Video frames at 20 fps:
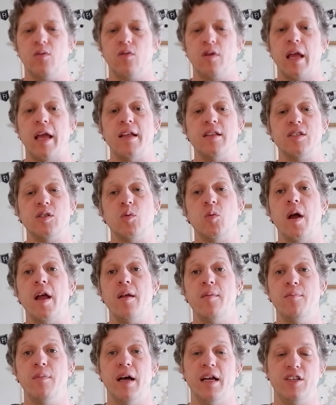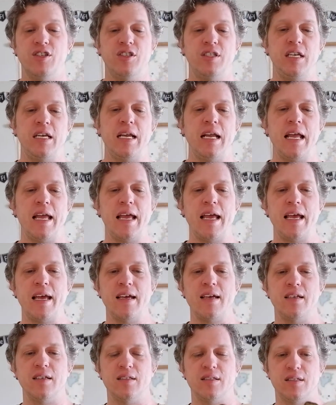gained some weight, but she
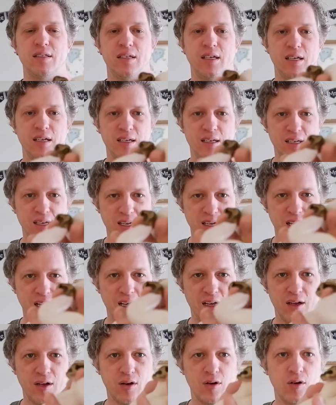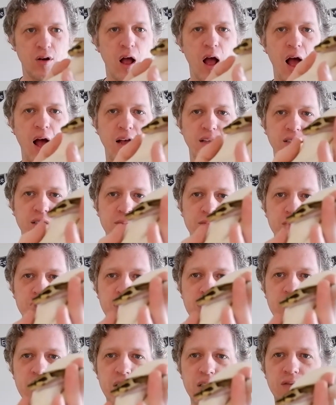is awesome.
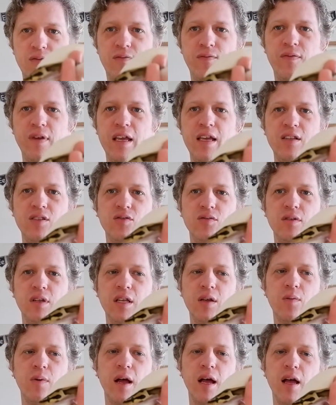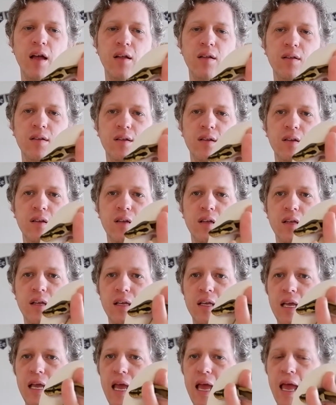She feeds really well,
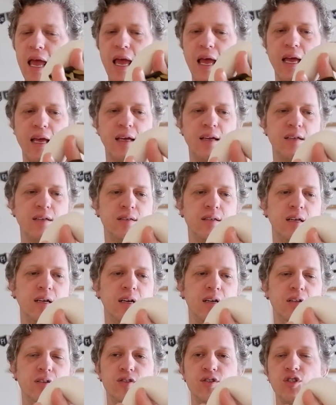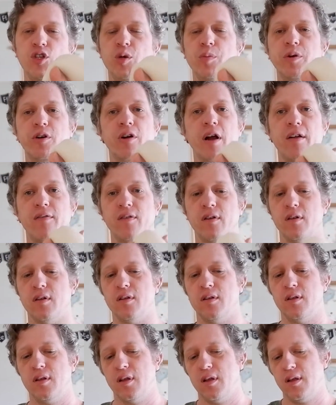and super
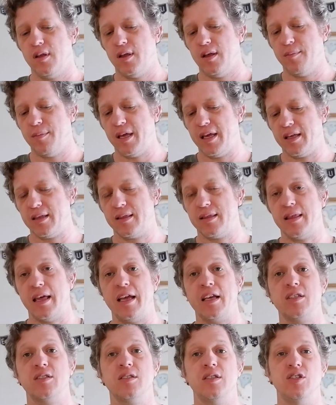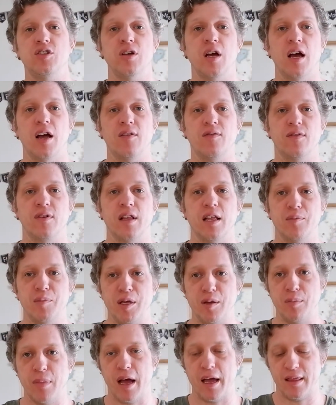grateful. Big thanks to John for
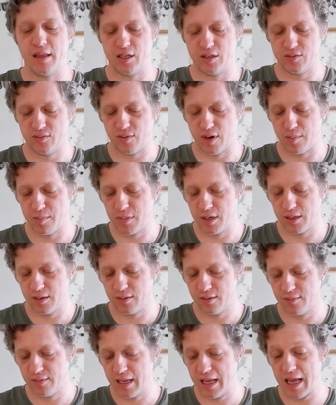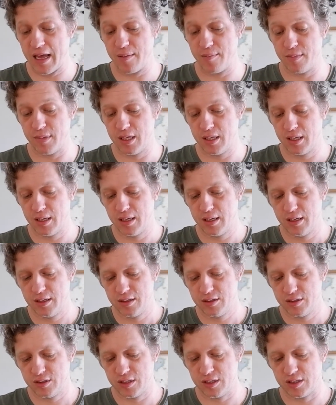letting me buy this from him.
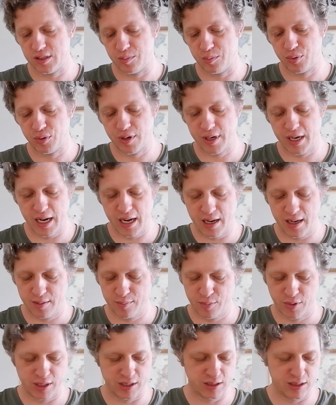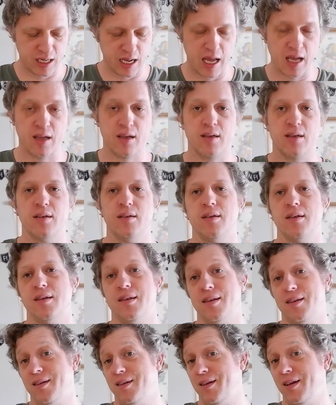She's a pretty snake,
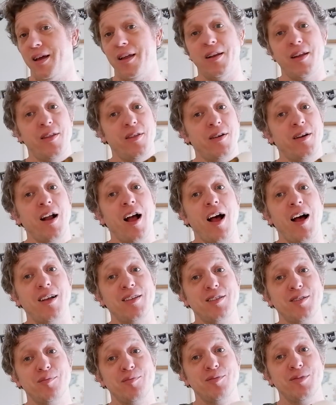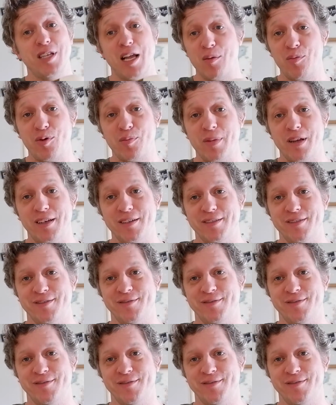another awesome temperament.